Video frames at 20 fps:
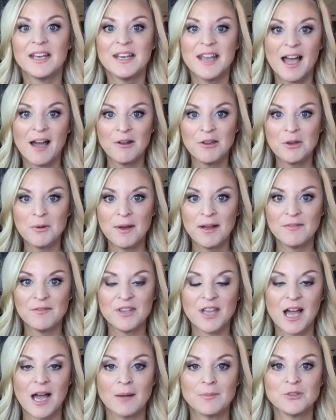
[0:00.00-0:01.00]
Now you have
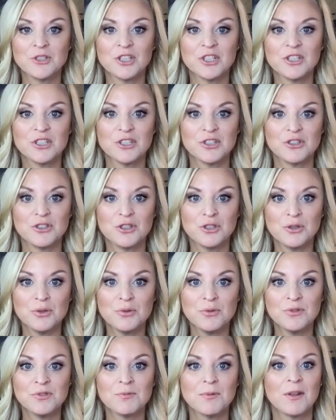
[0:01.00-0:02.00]
the option to
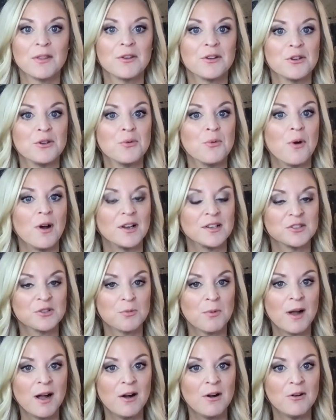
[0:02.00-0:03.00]
choose whether you want
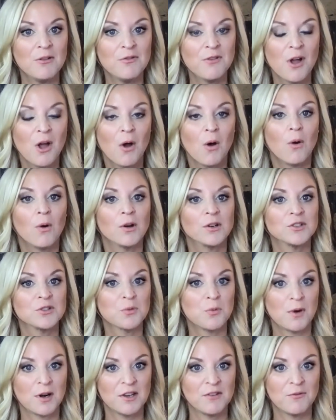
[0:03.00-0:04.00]
12 or
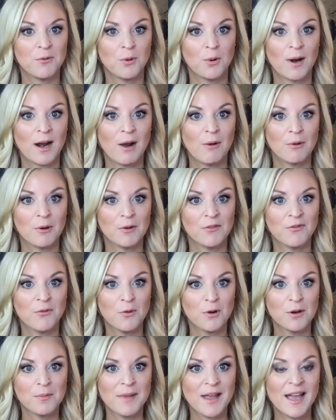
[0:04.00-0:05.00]
24 hour
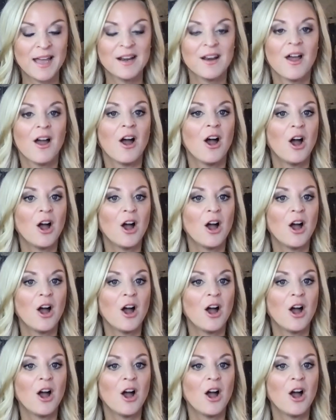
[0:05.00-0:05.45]
format